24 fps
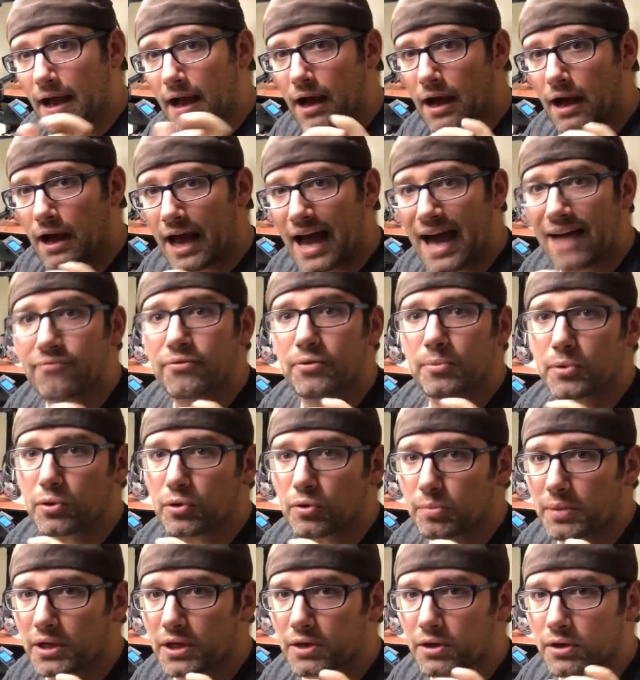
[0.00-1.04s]
1/2
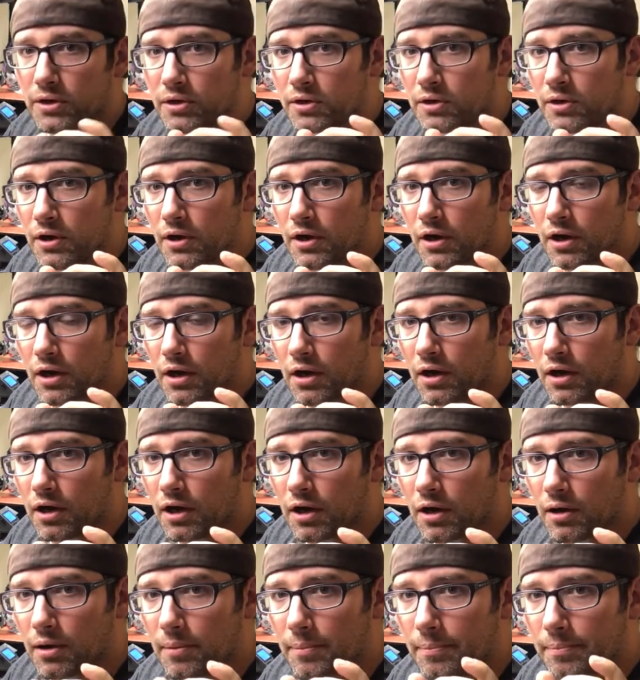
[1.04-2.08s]
millimeter
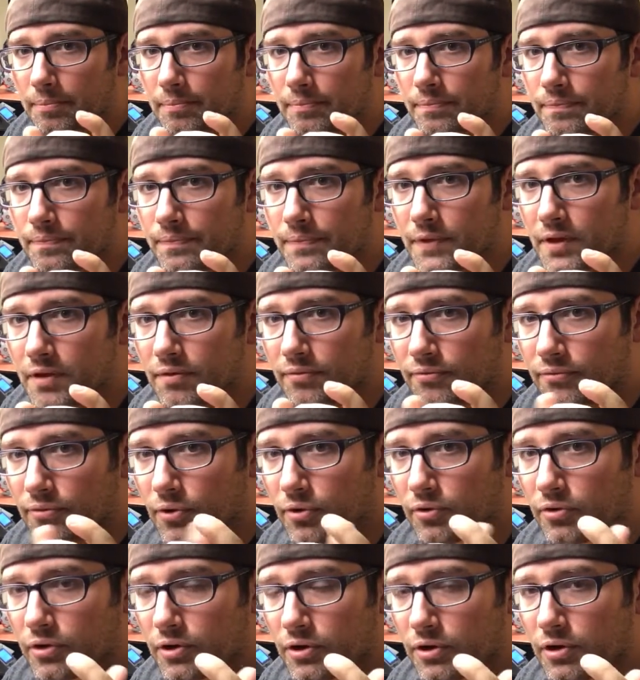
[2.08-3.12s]

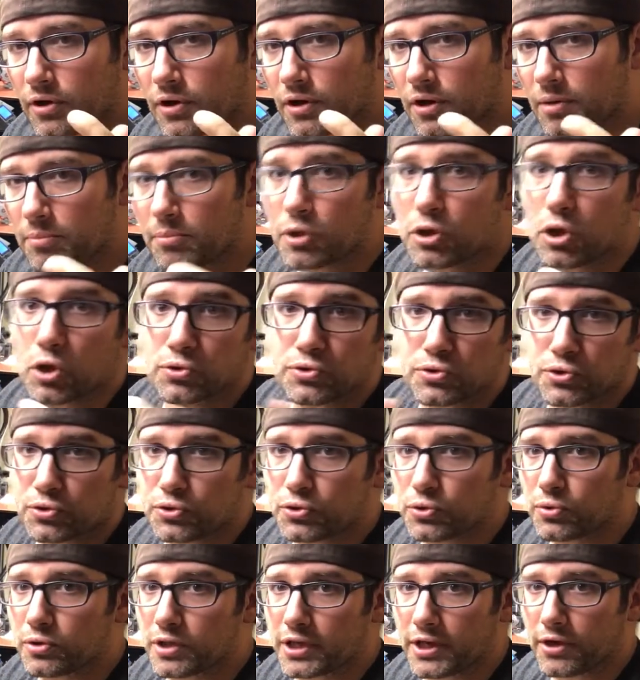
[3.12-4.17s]
further, closer
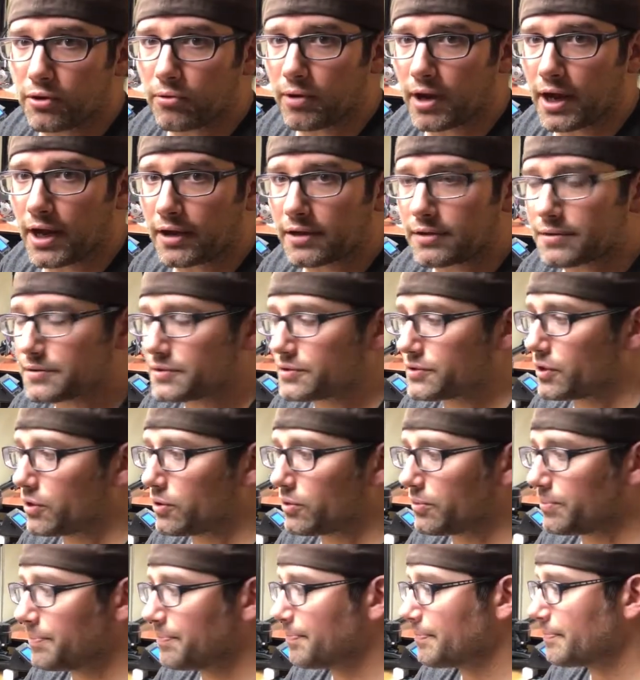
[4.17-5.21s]
to the gear rack.
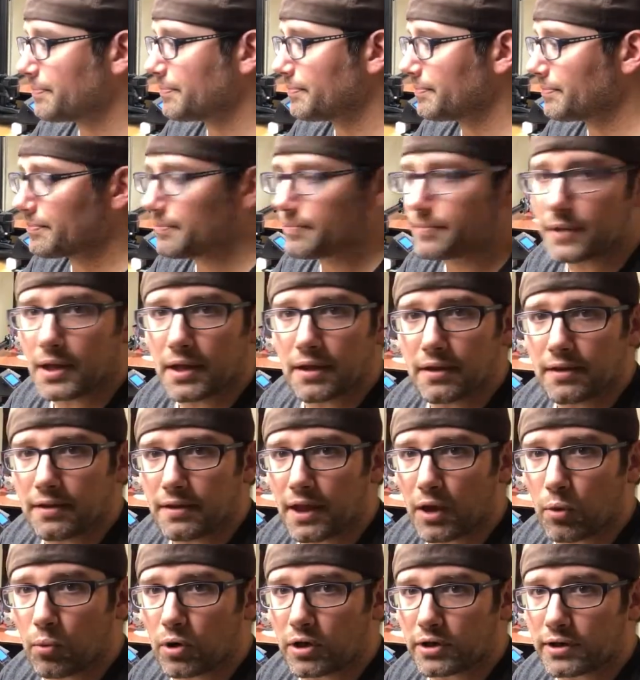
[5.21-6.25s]
So
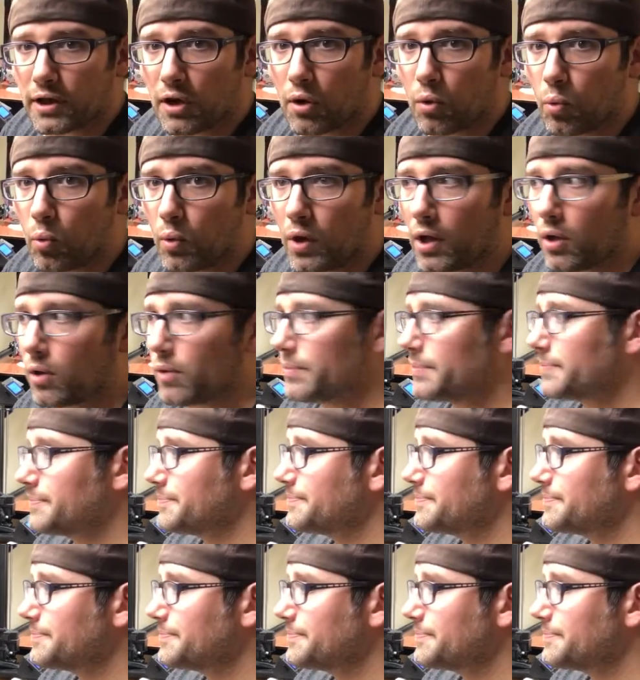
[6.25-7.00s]
that worked out well.